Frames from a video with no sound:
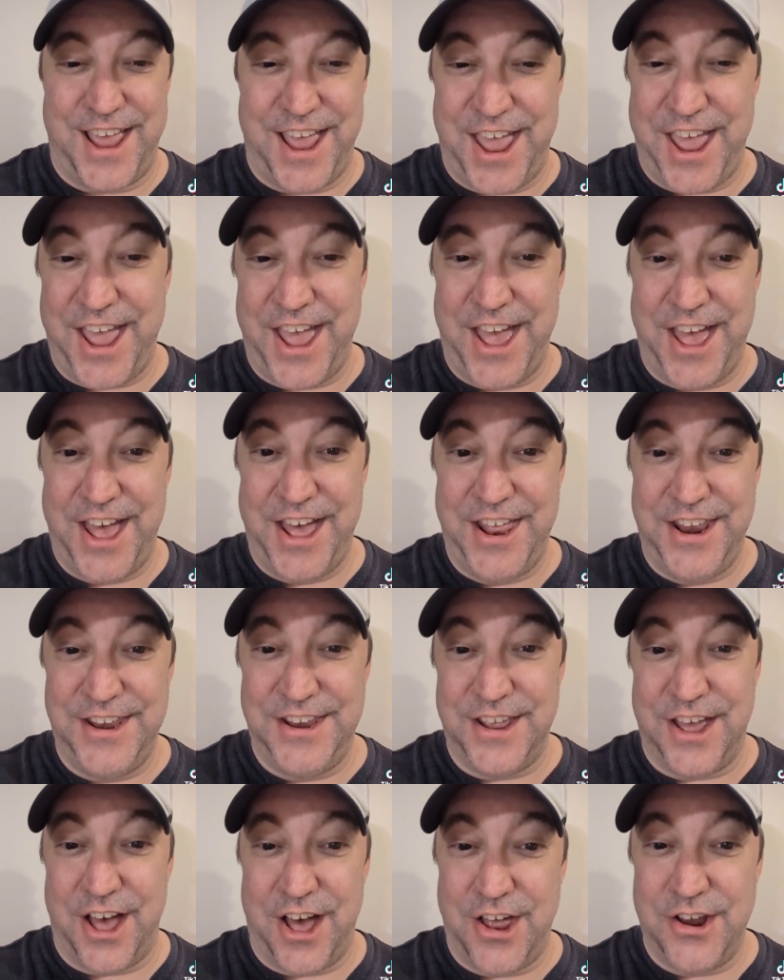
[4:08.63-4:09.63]

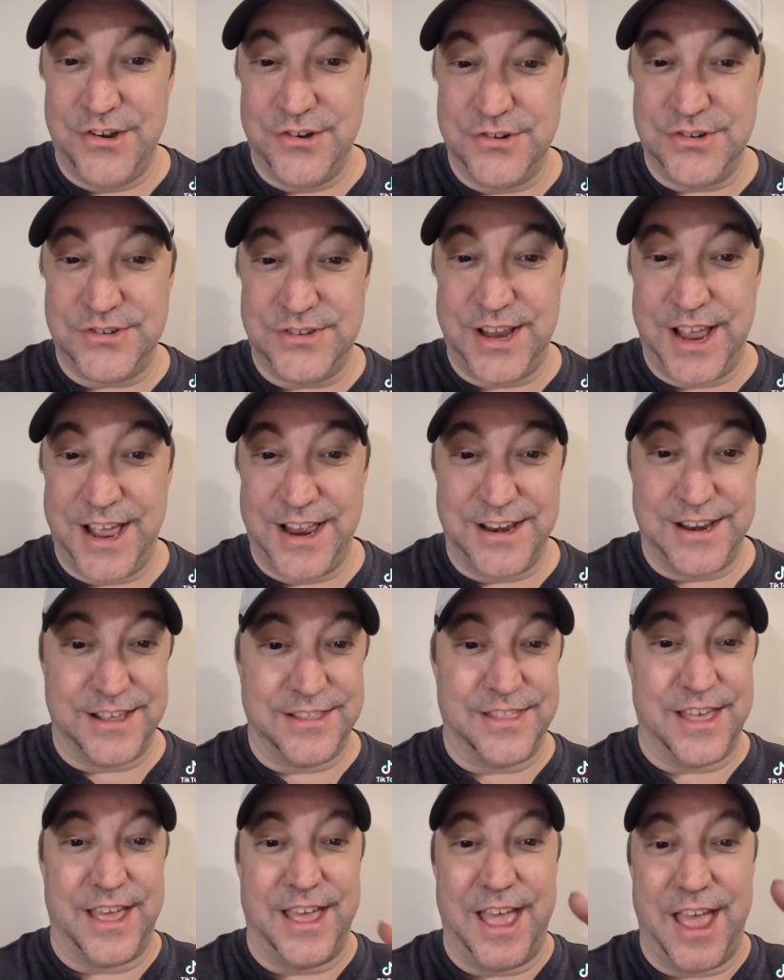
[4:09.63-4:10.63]
And
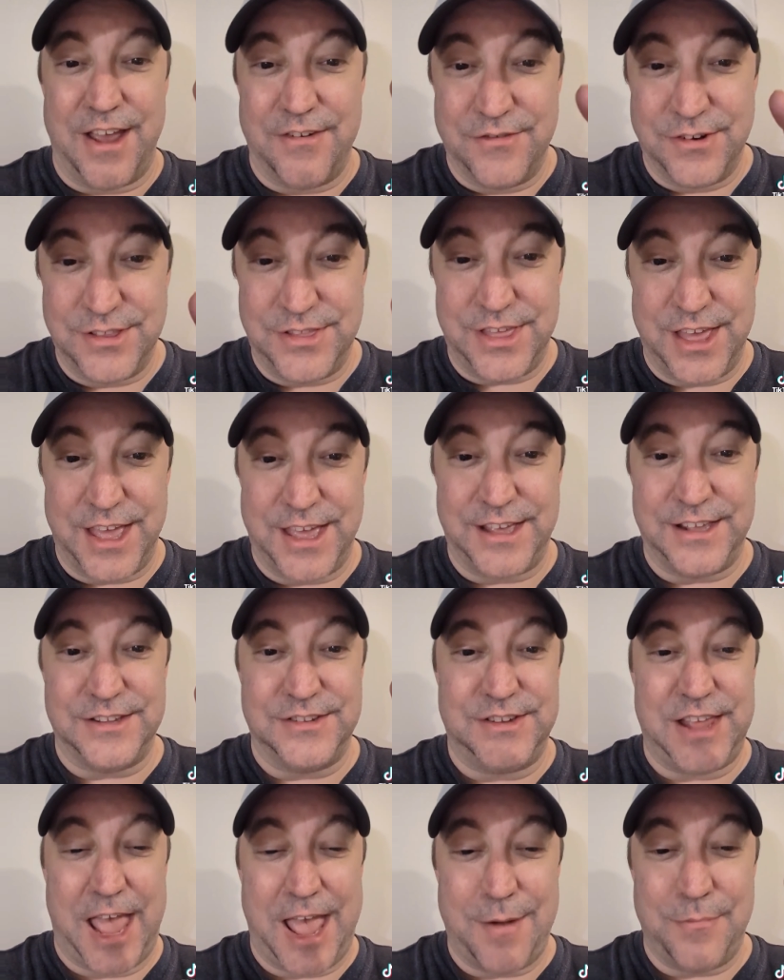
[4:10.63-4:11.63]
understanding that everything
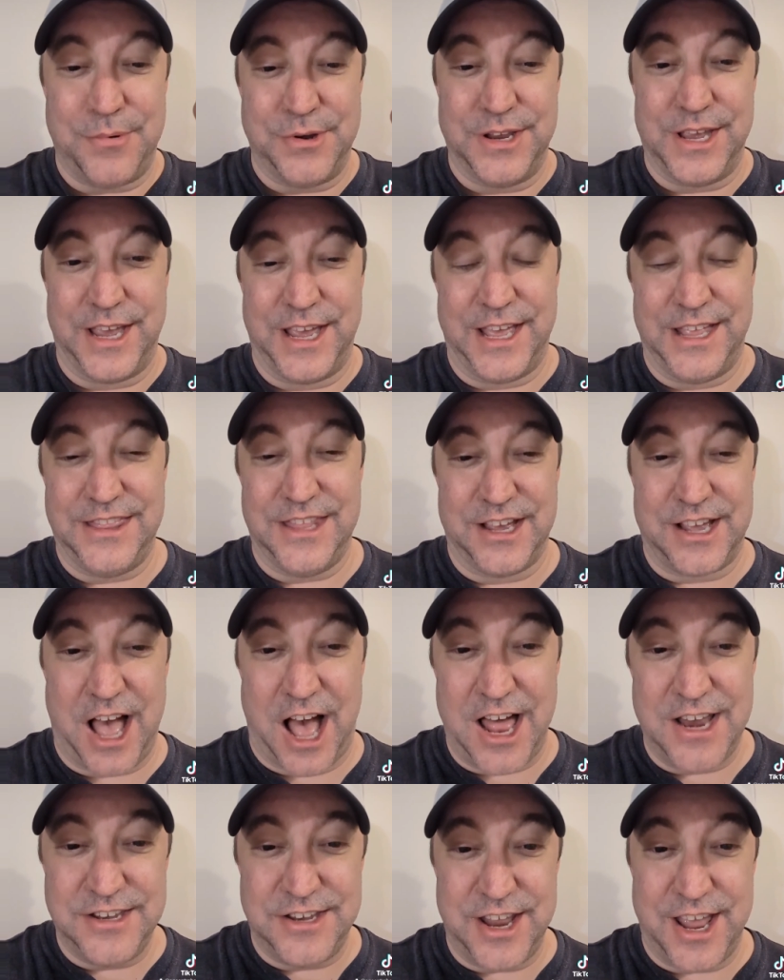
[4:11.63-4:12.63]
is happening in the
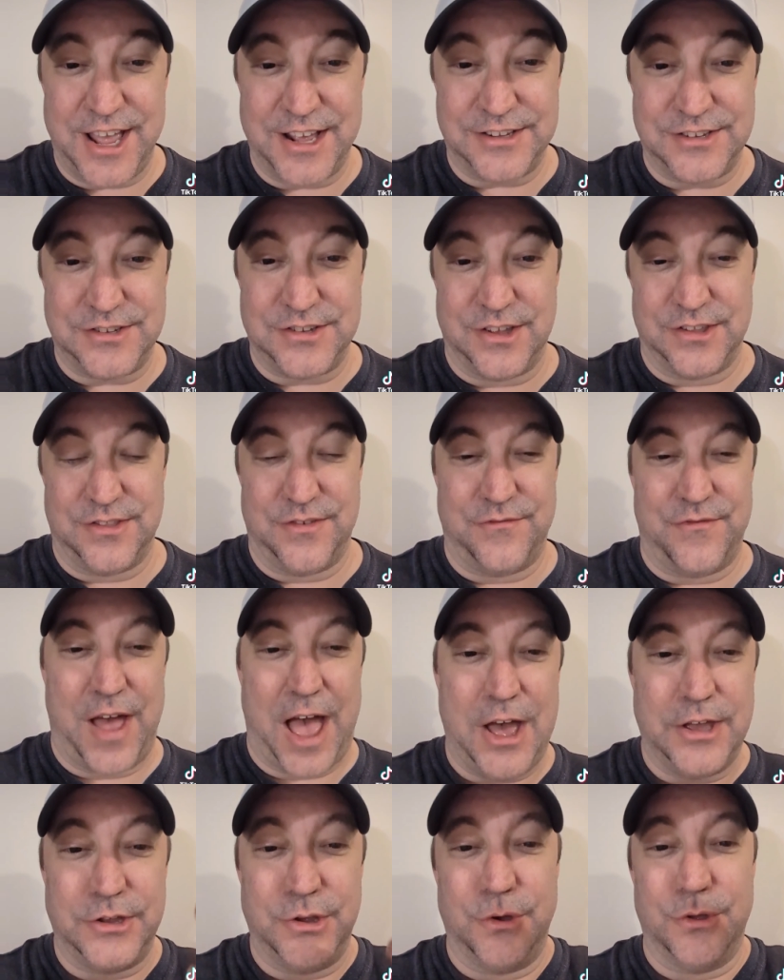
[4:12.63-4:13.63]
context of the
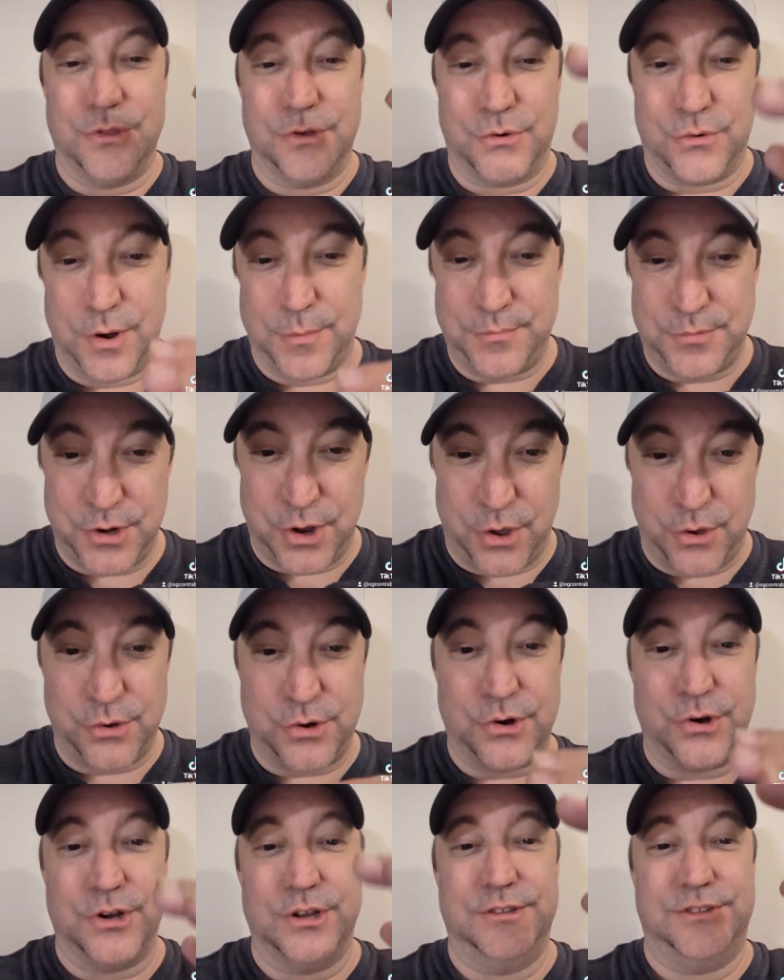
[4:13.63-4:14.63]
value of the
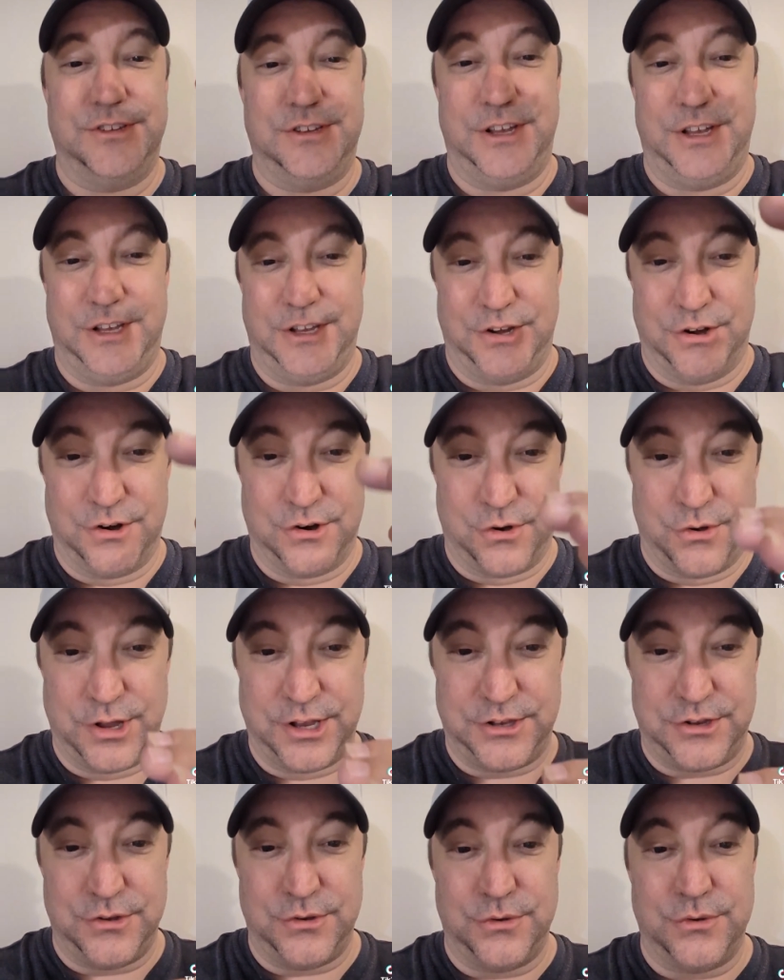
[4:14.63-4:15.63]
cryptocurrency. You're
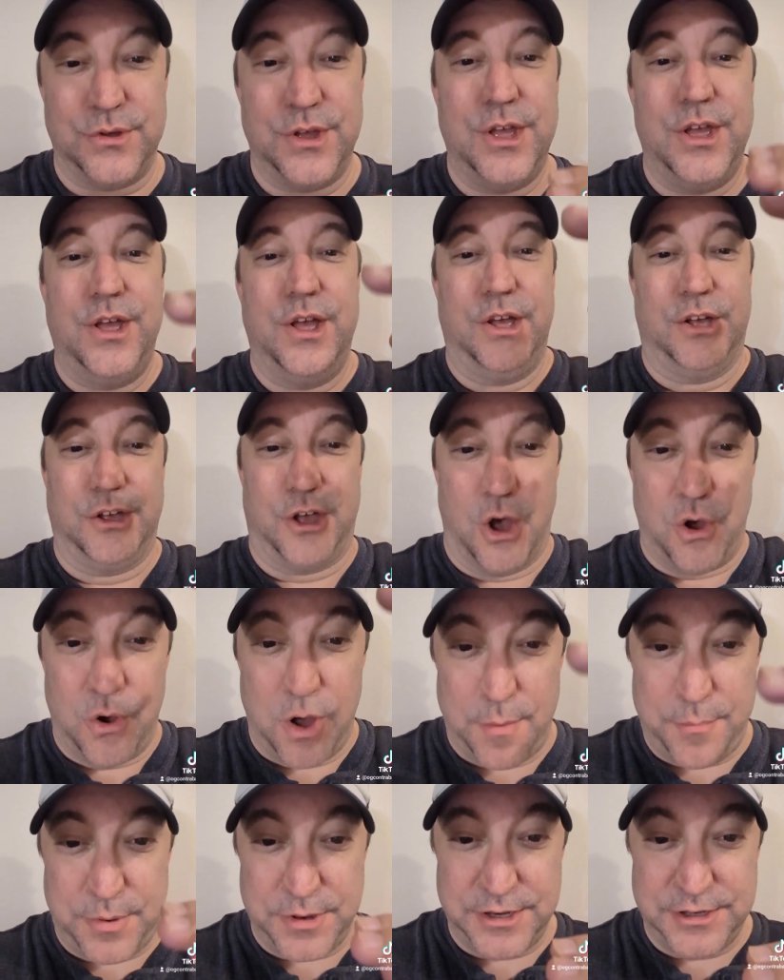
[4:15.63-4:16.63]
going to go
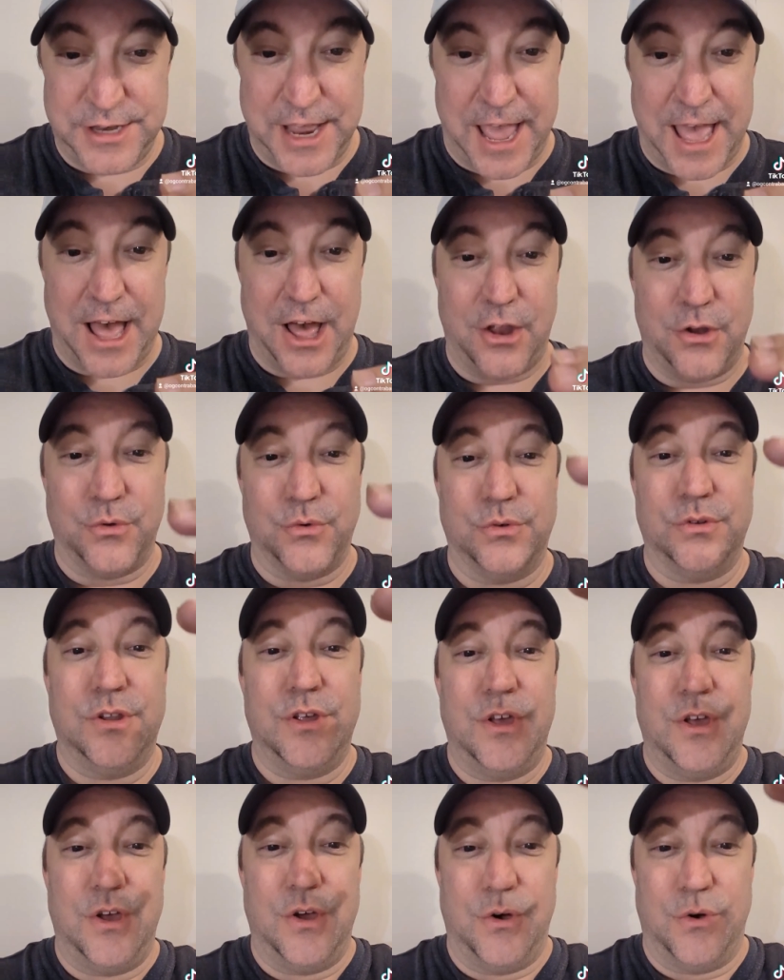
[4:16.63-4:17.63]
up and down
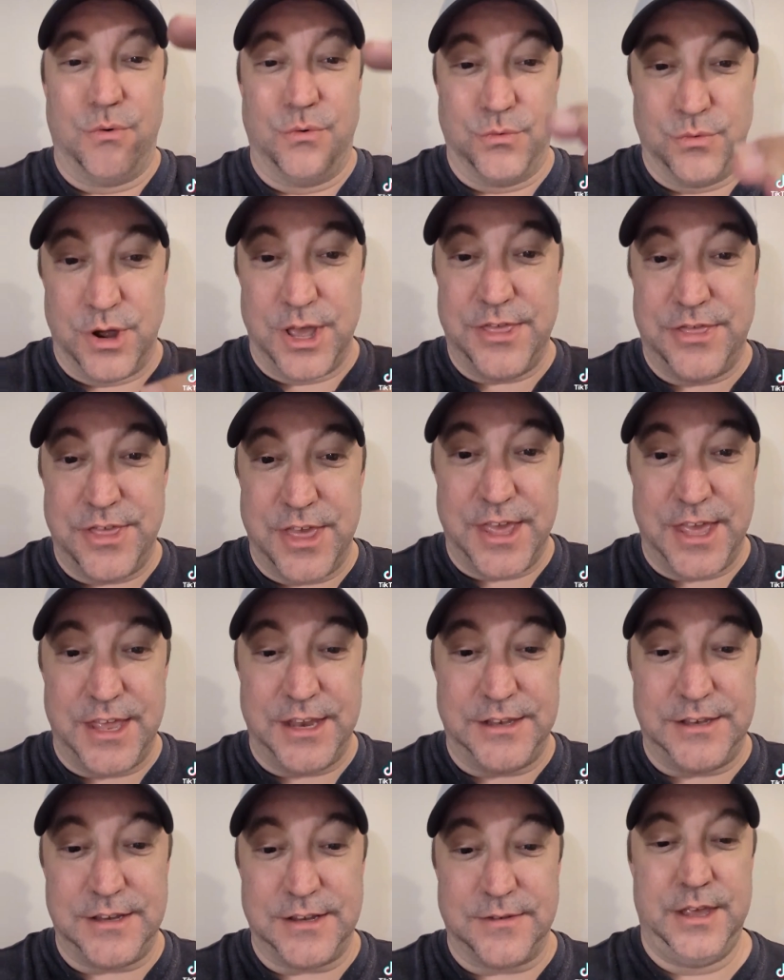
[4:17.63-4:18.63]
with
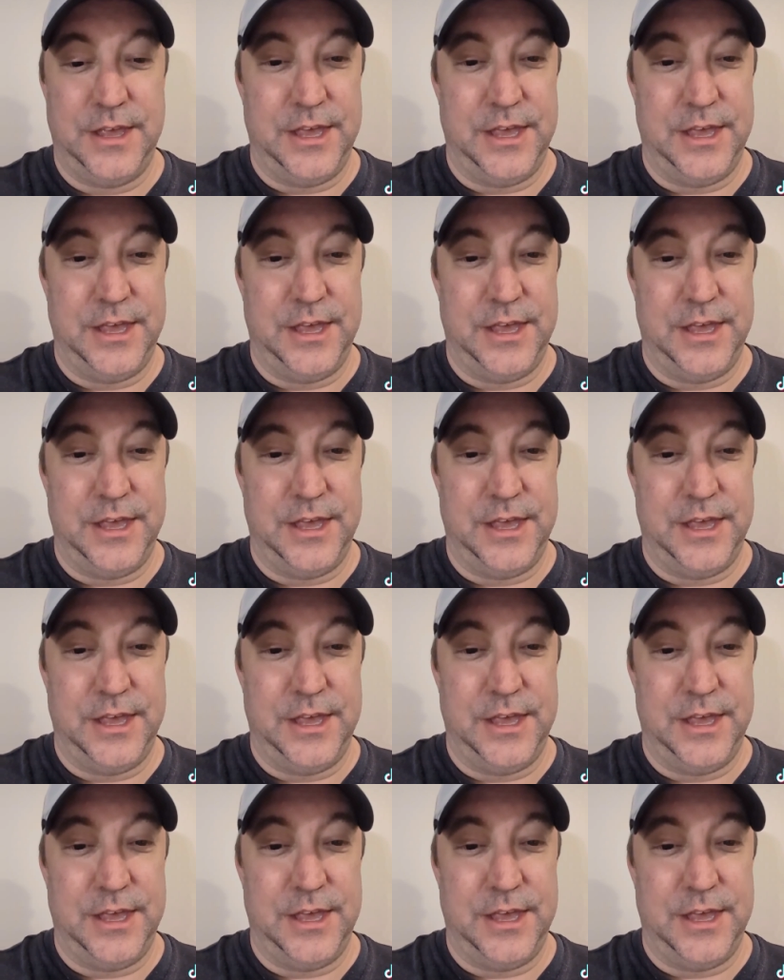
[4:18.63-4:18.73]
it.